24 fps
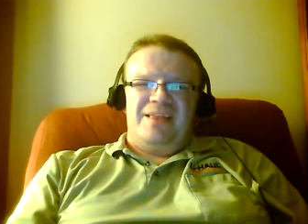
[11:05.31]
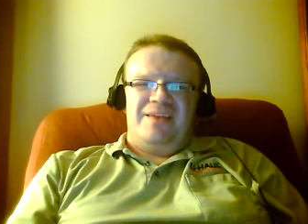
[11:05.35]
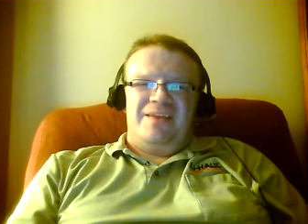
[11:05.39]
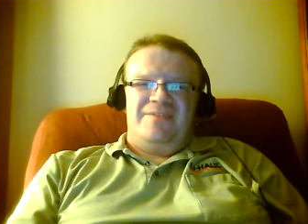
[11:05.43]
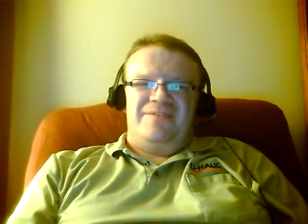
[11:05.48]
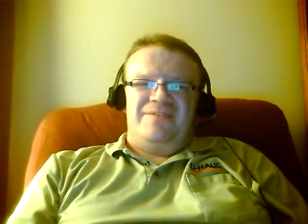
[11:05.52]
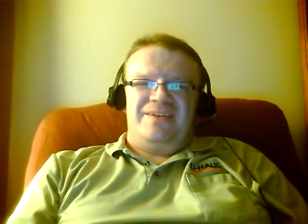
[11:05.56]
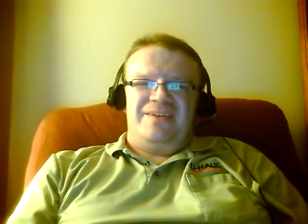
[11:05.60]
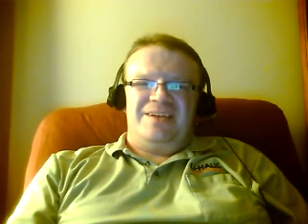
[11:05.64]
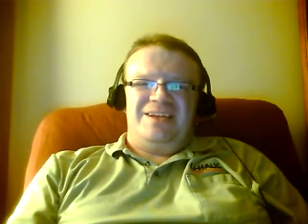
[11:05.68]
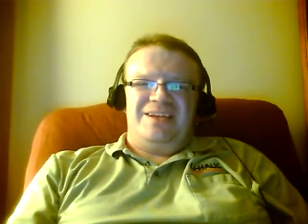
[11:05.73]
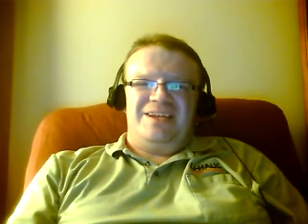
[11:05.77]

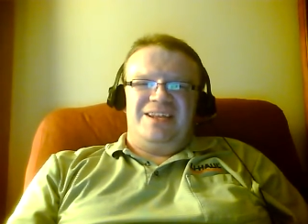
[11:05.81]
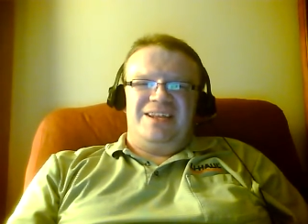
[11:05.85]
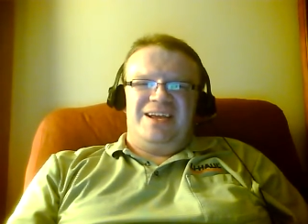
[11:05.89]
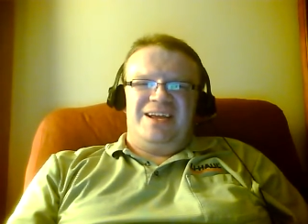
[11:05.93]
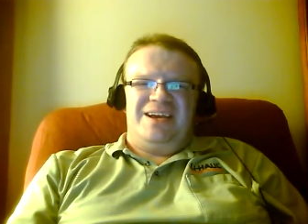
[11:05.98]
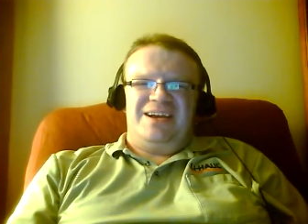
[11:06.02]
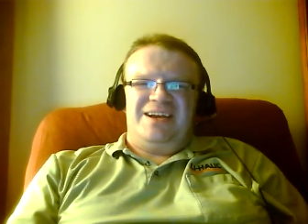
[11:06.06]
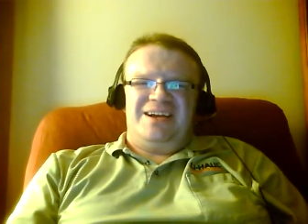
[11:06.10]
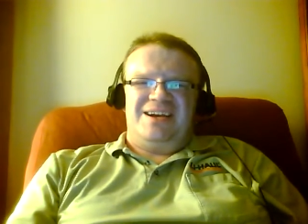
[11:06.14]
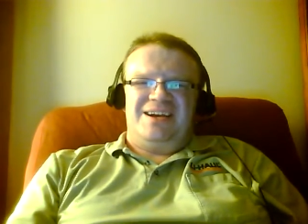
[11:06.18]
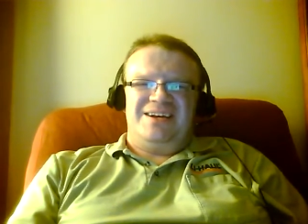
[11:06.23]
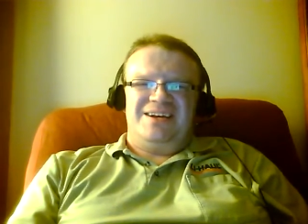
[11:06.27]
feeling
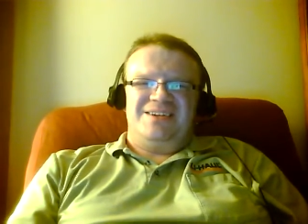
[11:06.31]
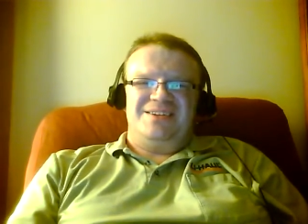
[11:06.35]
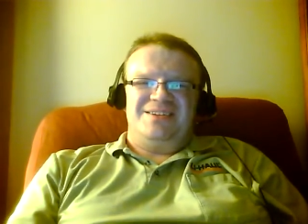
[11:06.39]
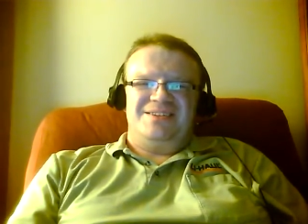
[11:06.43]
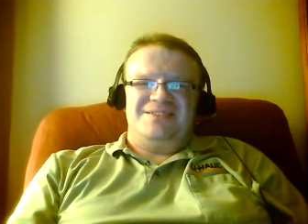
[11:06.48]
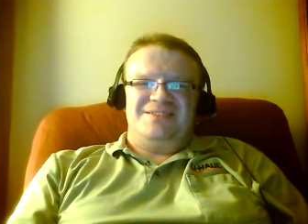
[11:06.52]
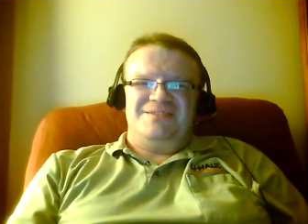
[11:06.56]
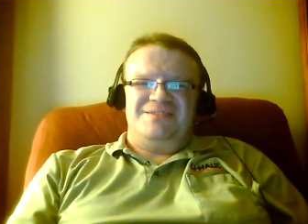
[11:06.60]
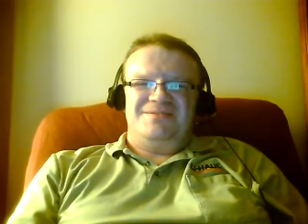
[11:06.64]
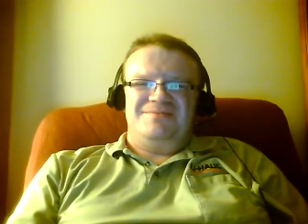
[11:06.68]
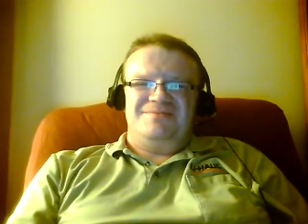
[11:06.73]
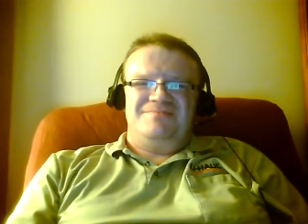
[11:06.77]
like I
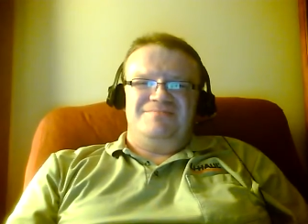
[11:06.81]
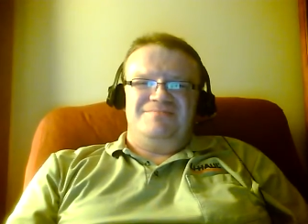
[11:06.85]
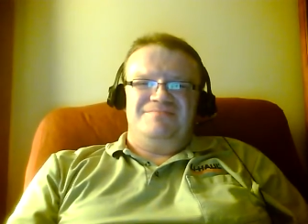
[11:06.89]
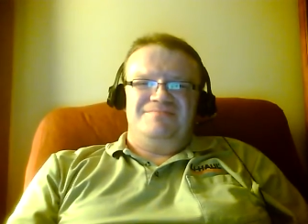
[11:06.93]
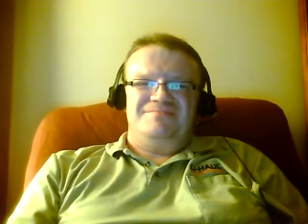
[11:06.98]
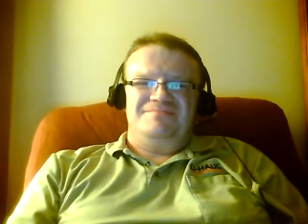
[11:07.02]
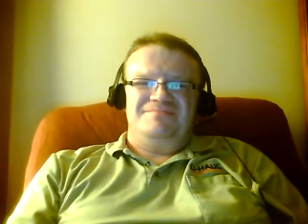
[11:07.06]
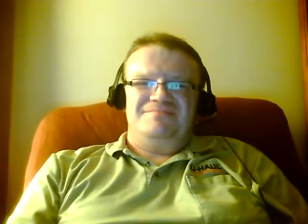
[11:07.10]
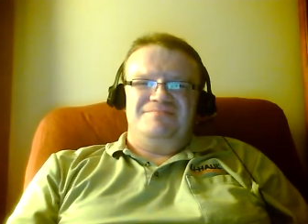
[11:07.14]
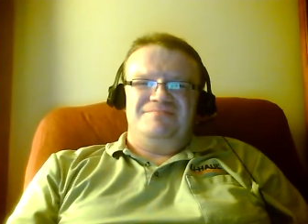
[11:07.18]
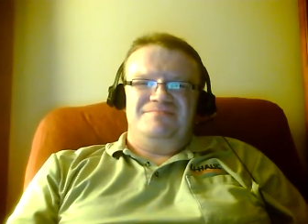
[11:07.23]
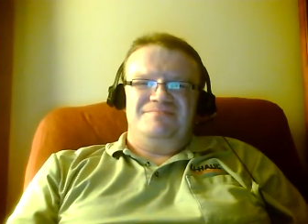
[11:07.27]
was
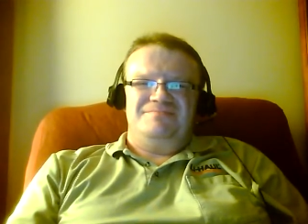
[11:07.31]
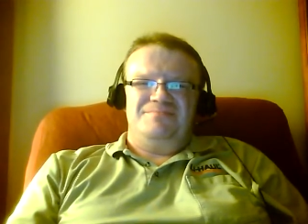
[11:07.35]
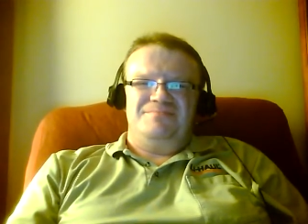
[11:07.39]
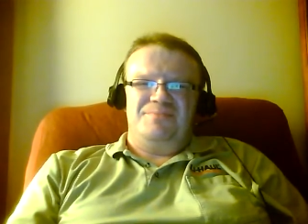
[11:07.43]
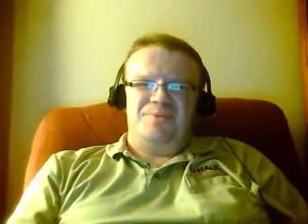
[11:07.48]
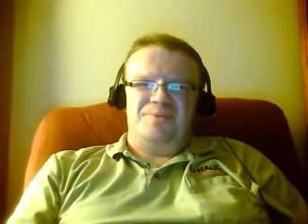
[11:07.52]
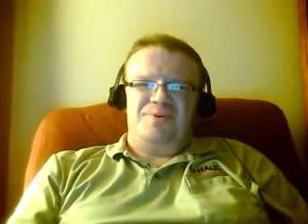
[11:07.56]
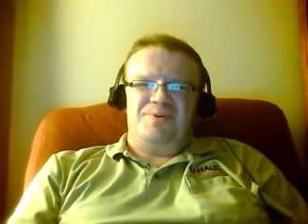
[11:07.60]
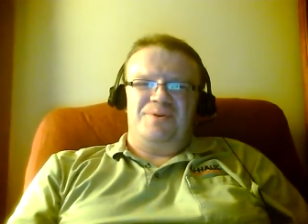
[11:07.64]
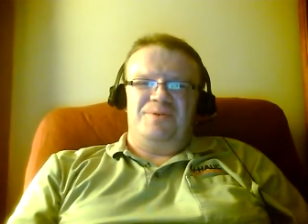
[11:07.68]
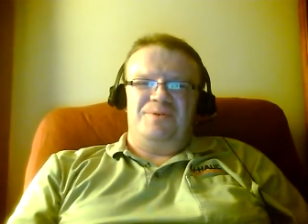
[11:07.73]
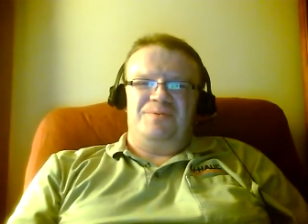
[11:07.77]

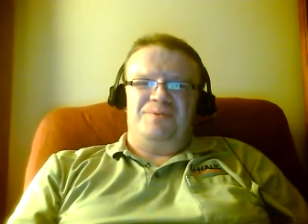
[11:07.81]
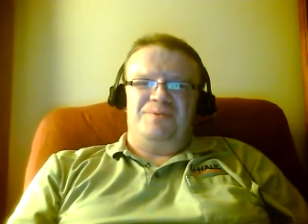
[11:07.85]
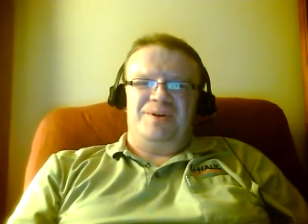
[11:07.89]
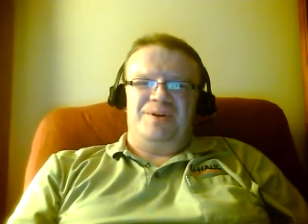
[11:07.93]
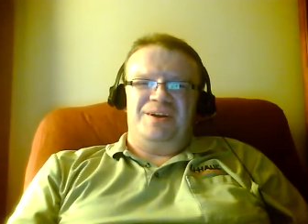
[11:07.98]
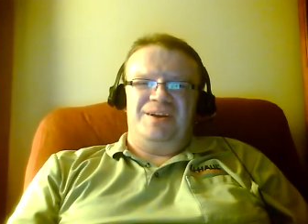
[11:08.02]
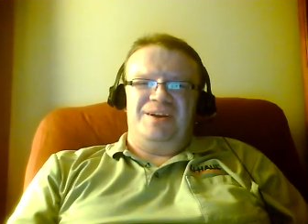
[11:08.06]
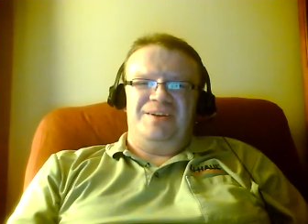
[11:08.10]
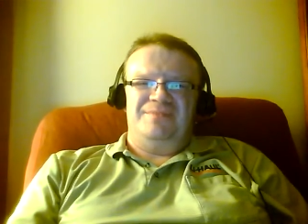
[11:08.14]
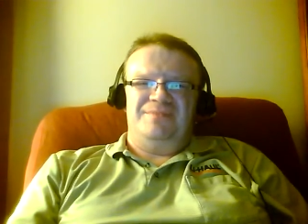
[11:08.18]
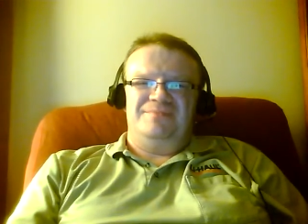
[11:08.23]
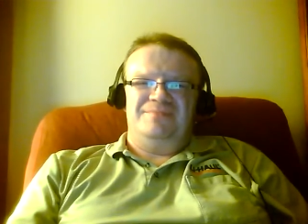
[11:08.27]
more than
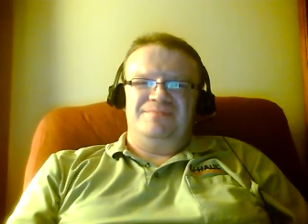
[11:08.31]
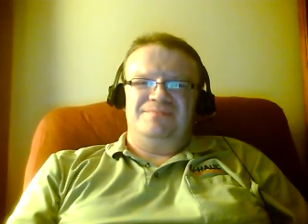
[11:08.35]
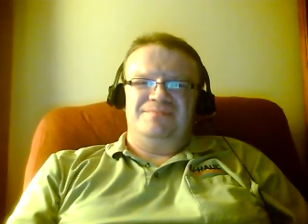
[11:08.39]
one